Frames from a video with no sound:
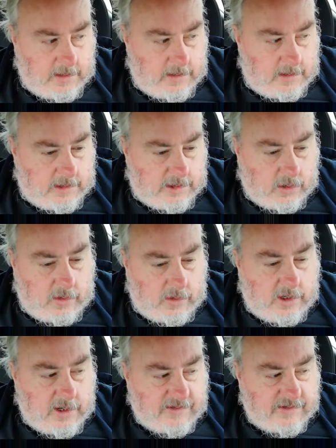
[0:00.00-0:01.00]
So you
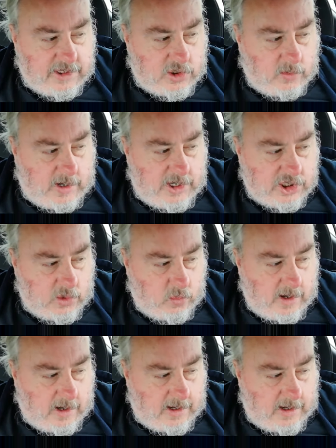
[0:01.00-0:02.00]
could have a situation
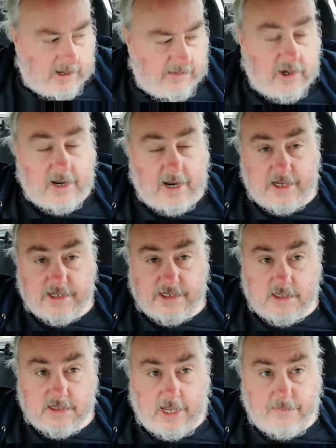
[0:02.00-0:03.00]
where, I'll give you a classic
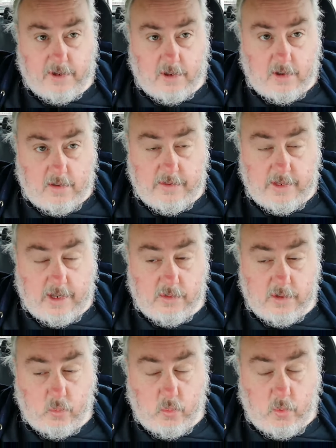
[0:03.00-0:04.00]
example. Now,
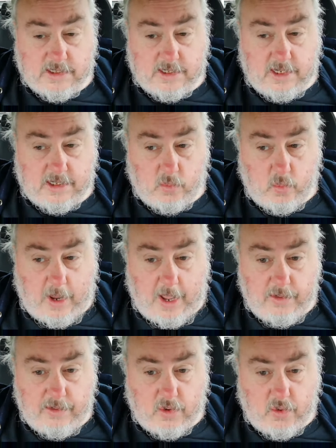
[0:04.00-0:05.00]

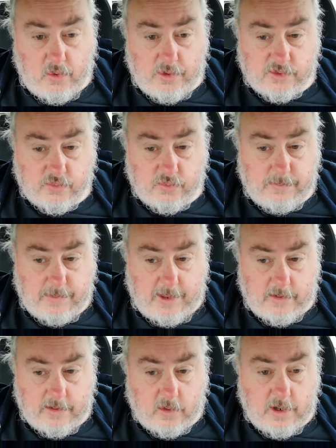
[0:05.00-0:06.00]
how do curses
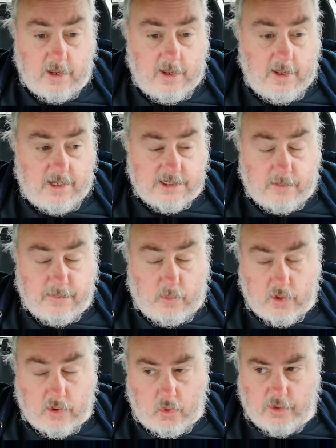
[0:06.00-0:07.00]
rebound? Okay, let's talk about
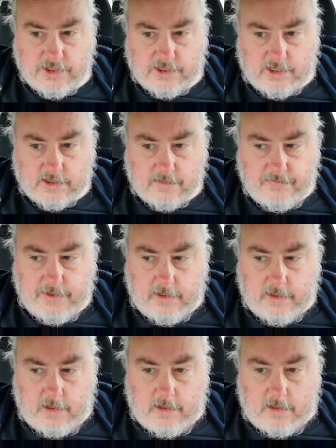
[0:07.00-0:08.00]
what a curse is.
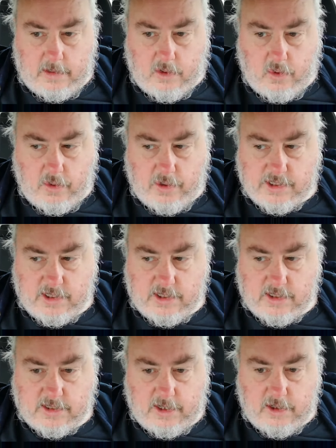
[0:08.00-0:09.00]
A curse
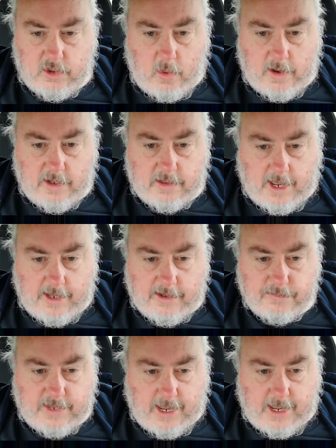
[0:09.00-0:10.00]
is that you want to
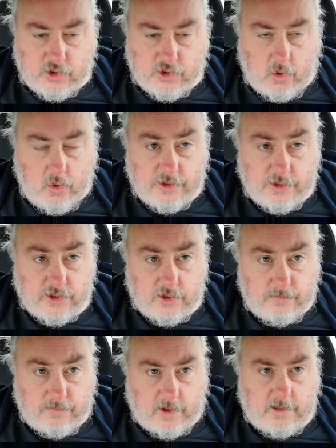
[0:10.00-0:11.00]
damage or hurt
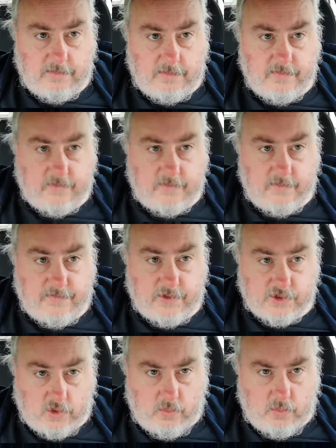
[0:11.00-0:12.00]
somebody for
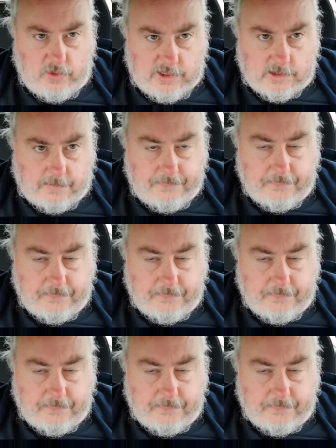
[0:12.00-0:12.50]
some reason.